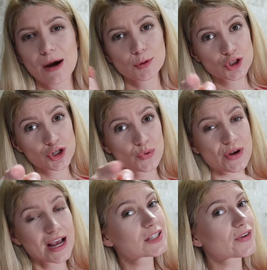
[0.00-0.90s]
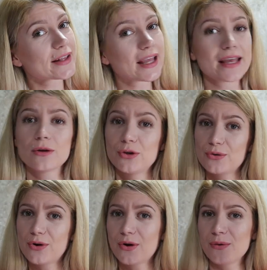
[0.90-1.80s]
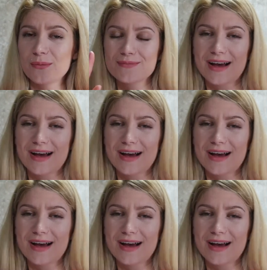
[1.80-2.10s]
I will see you next Friday. You know,